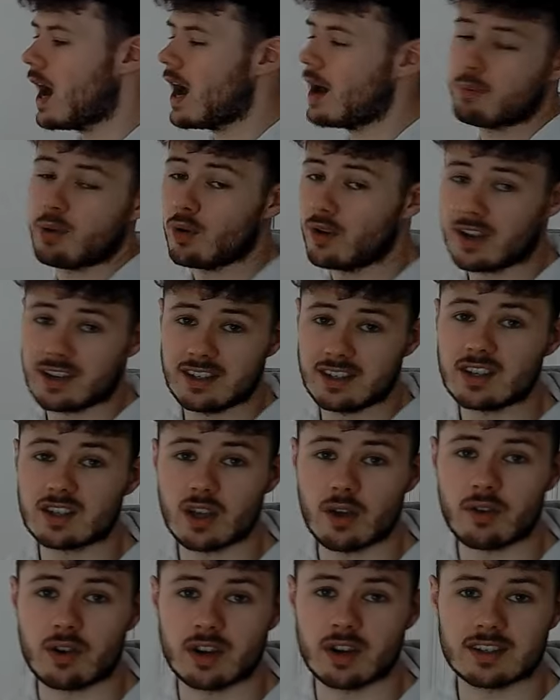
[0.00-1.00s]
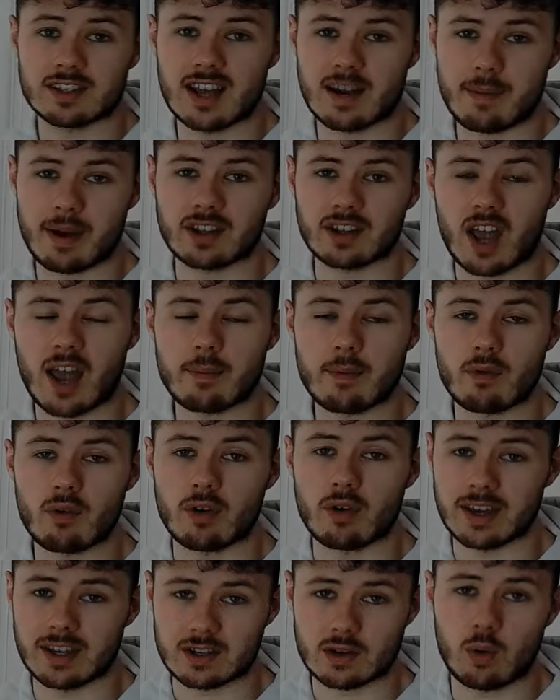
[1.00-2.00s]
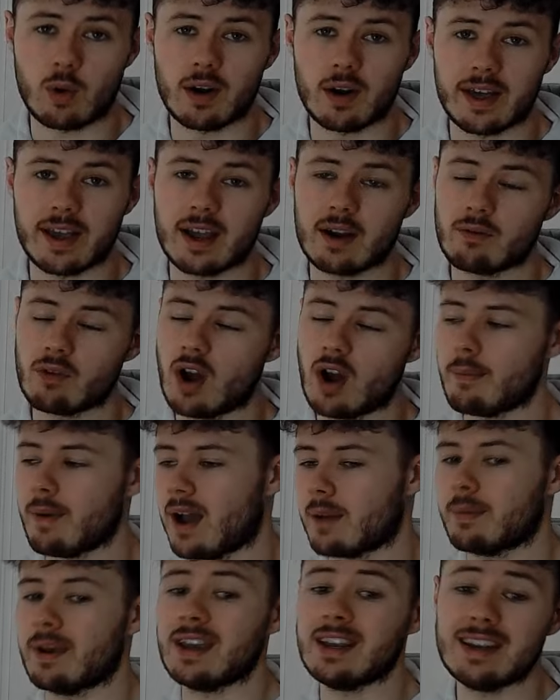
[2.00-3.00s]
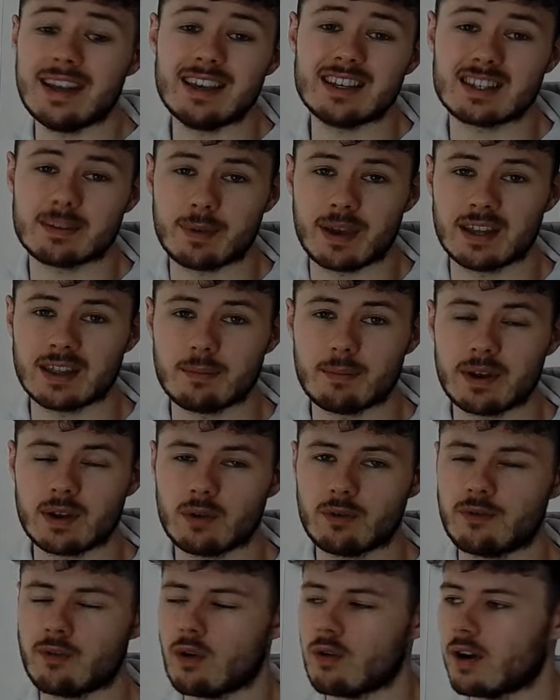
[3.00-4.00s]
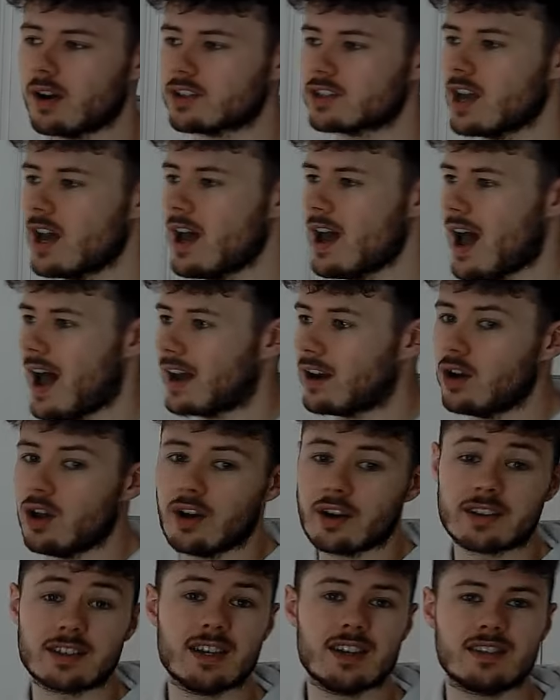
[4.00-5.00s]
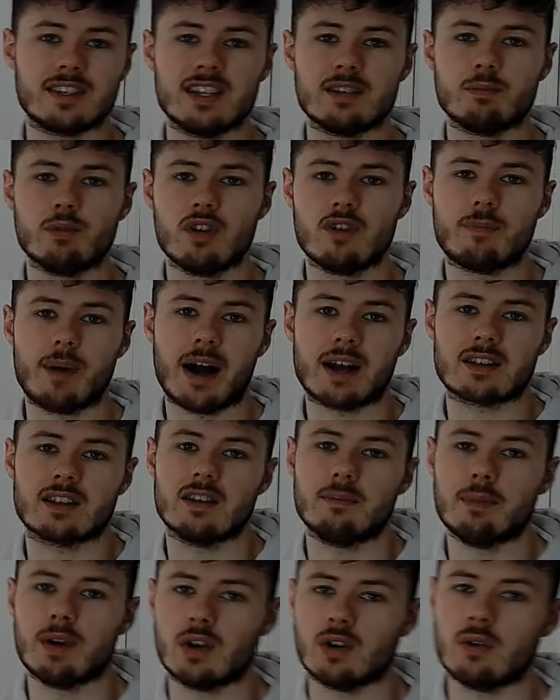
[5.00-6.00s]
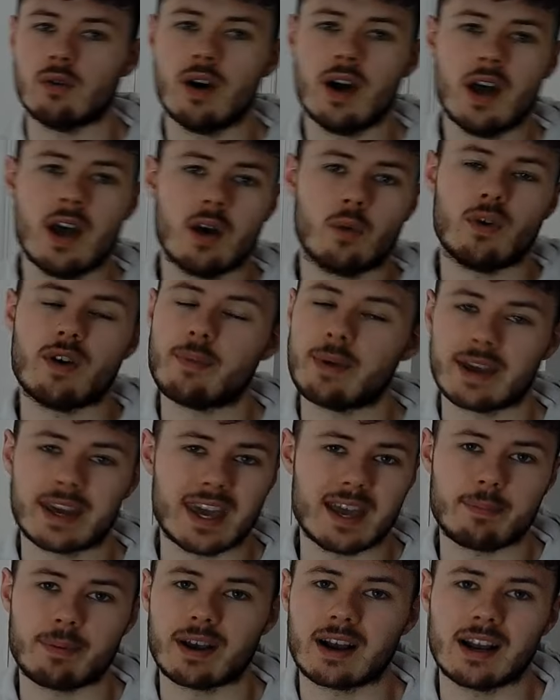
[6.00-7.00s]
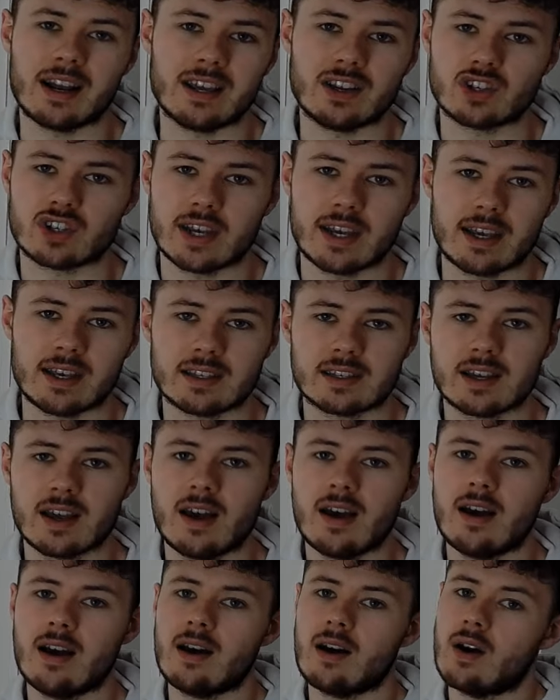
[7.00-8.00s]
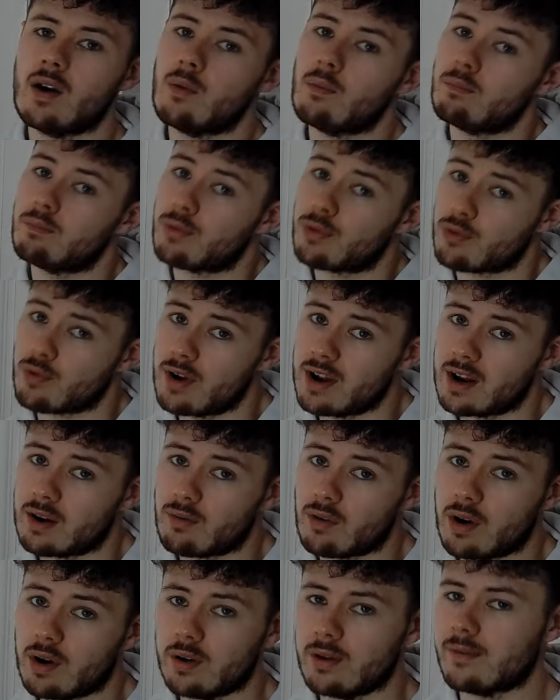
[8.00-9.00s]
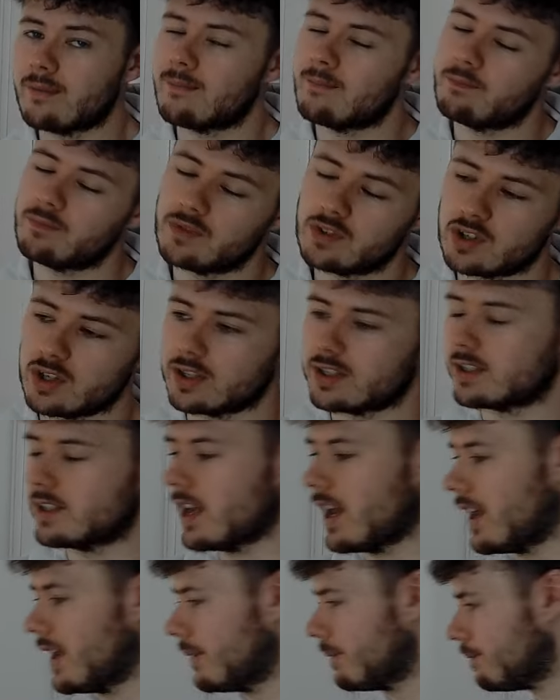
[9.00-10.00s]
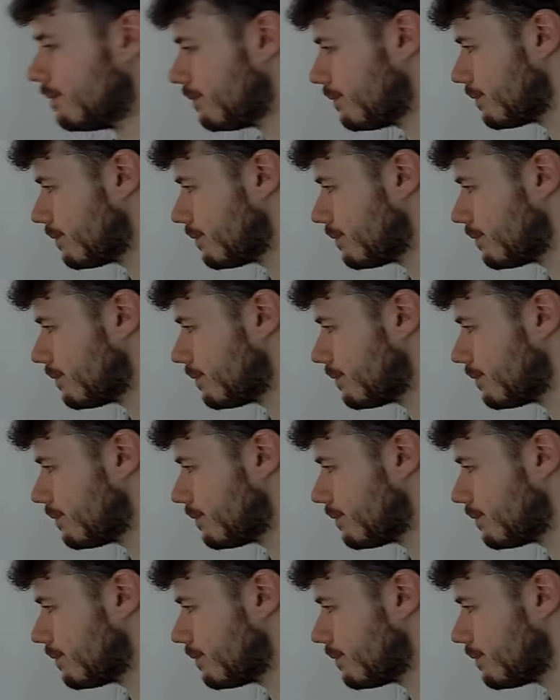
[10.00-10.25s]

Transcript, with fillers: purely because he's so good at centre-back. Don't get me wrong, he's quality at right-back, but he needs to be in the middle for us. And look, since he's moved back to the middle, we've been keeping clean sheets. 3 in a row, just saying.